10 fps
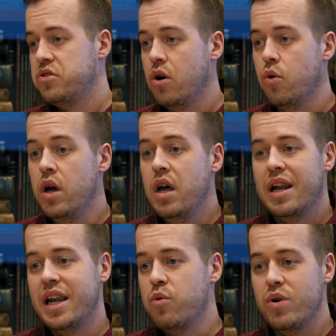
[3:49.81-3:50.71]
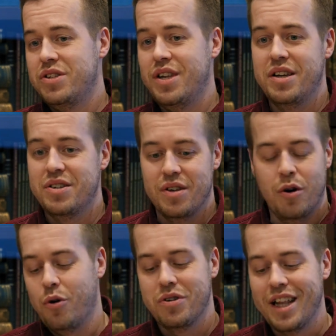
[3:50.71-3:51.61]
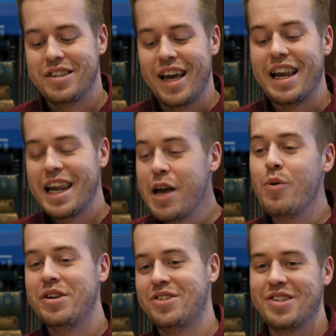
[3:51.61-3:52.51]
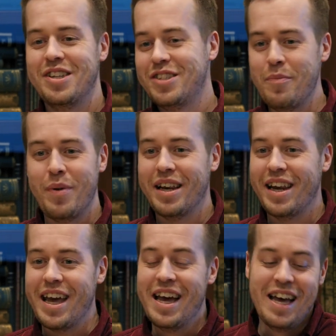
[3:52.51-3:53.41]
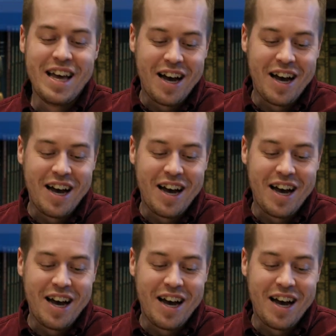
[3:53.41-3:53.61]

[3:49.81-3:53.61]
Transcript: So linguistics, or let's say linguists typically